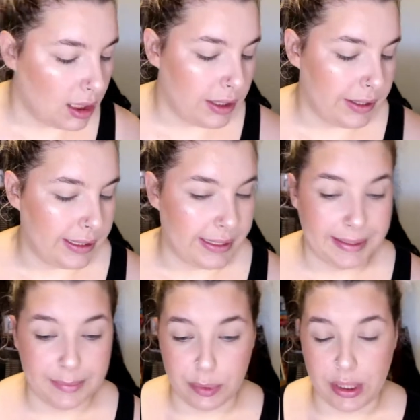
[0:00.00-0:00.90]

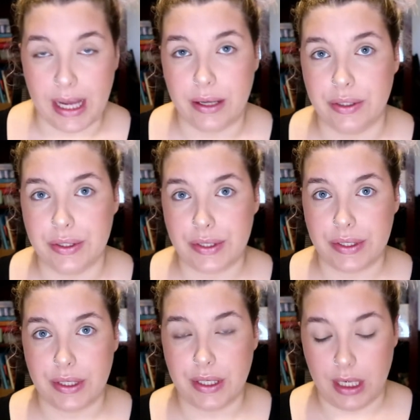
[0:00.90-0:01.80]
Okay,
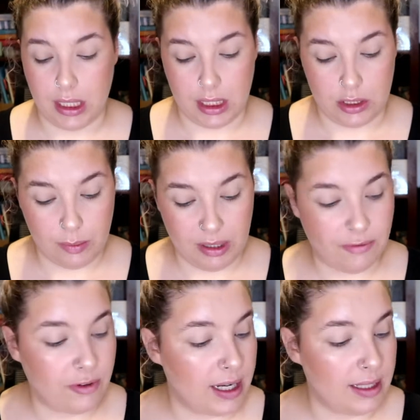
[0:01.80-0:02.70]
brows. Don't be
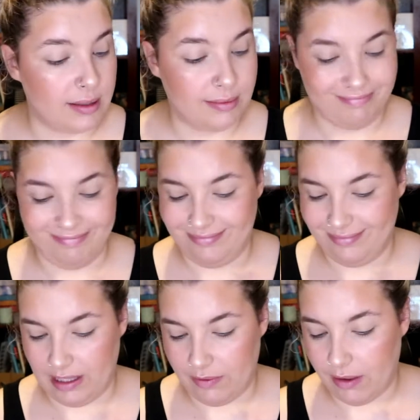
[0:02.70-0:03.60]
afraid
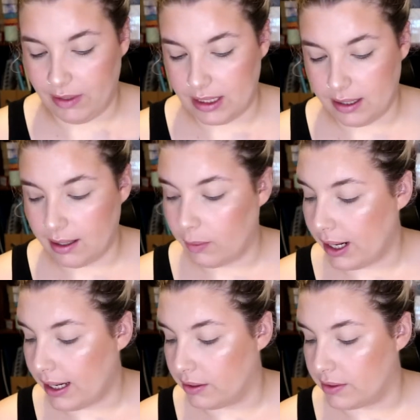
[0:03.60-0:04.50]
of having dark
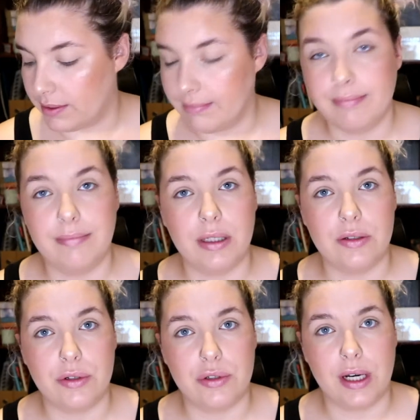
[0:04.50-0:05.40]
brows
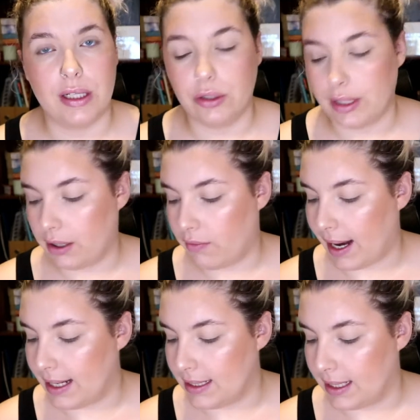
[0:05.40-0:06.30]
because you're trying to look like a
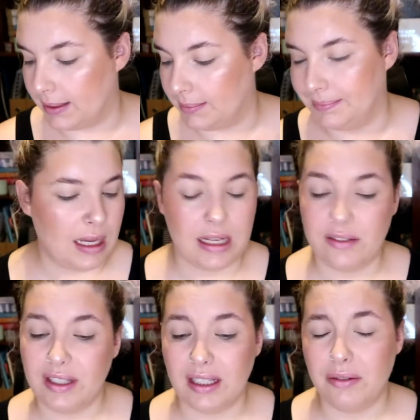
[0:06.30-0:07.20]
reindeer. And I
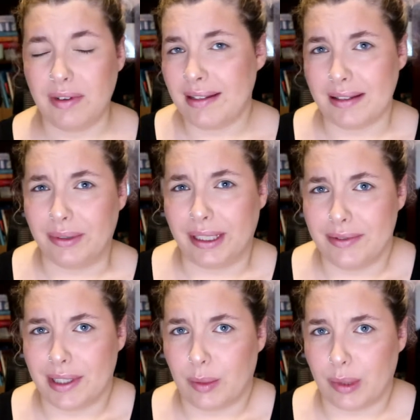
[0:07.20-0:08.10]
feel like a reindeer would have
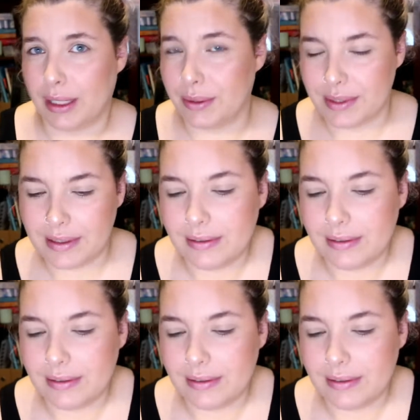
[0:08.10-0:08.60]
dark brows.